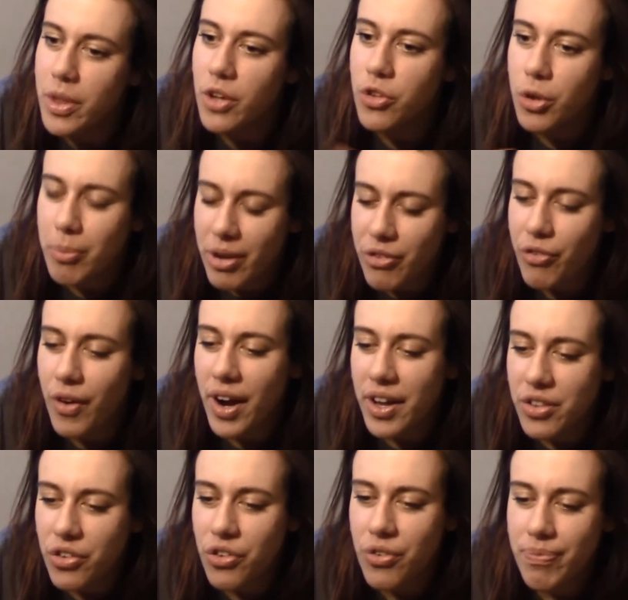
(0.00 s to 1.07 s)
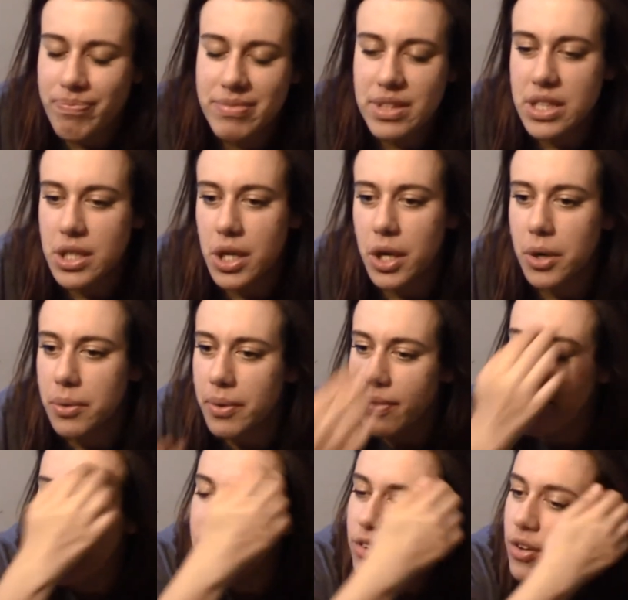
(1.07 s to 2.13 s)
so my friends, you know,
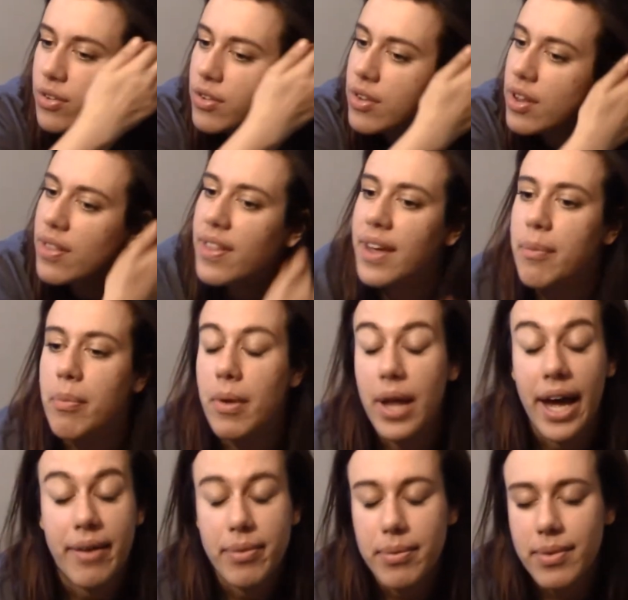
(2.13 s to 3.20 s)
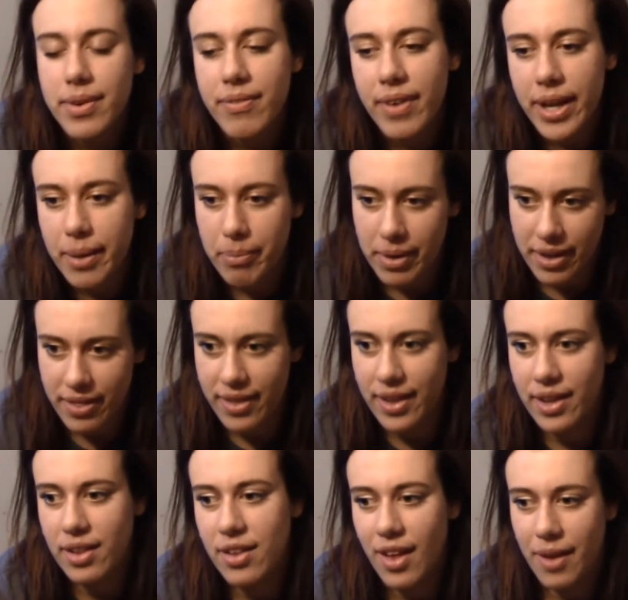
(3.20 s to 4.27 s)
they just they haven't been inviting me to
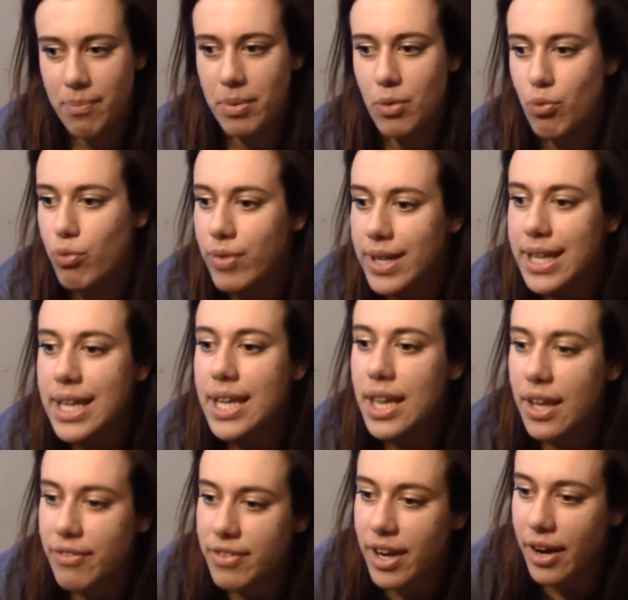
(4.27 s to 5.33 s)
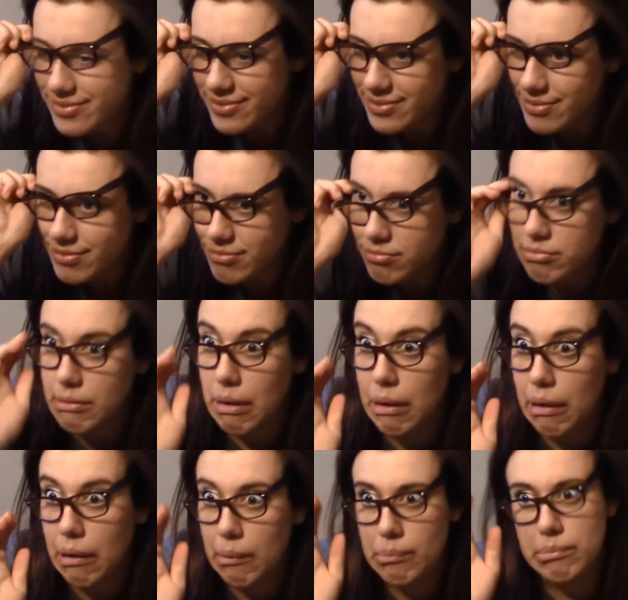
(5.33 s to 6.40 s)
things. I've been really left out. Ah.